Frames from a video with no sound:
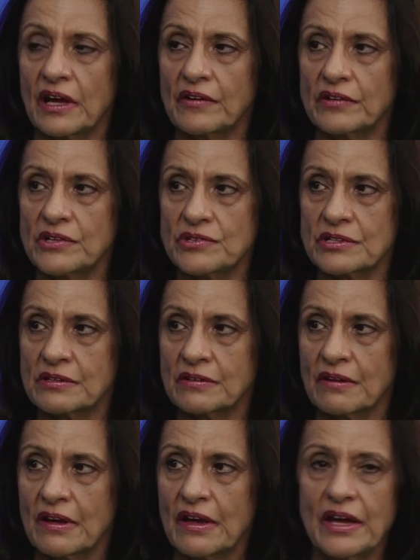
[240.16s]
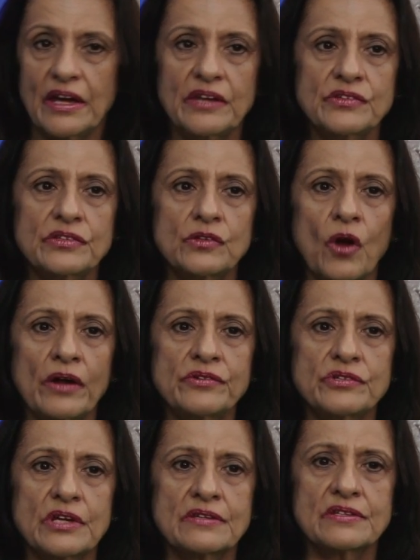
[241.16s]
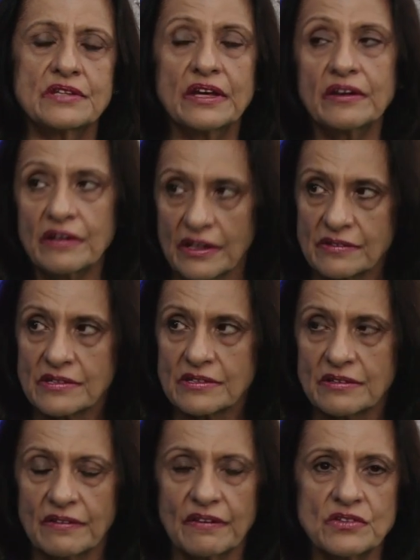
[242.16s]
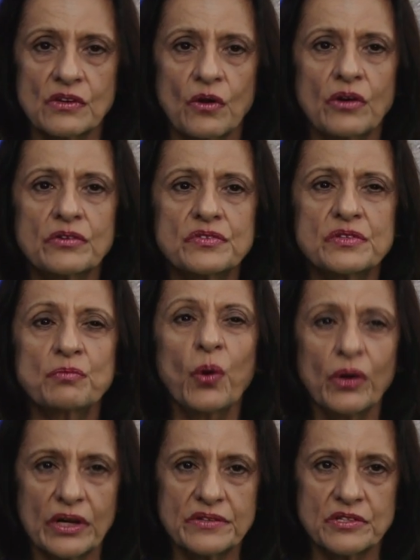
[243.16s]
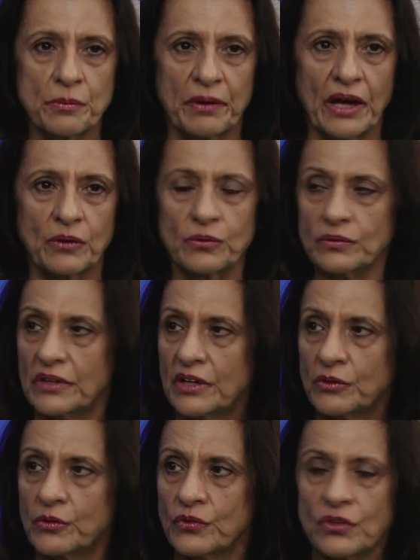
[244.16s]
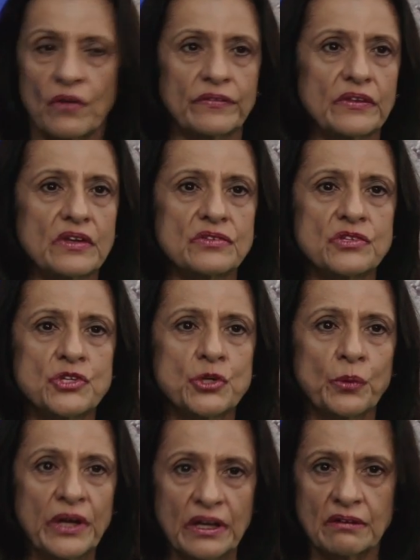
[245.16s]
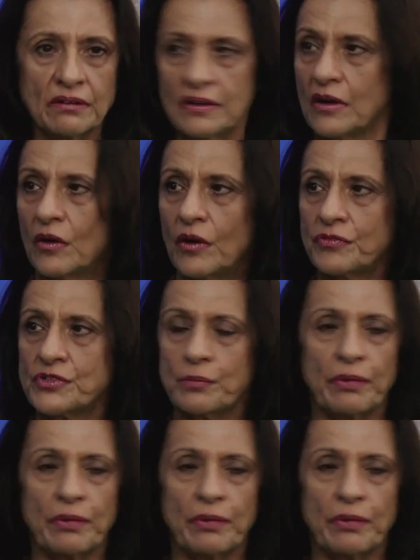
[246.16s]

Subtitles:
in our region. It's not just cigarettes. There's a lot of smokeless tobacco that goes on. There's chewing of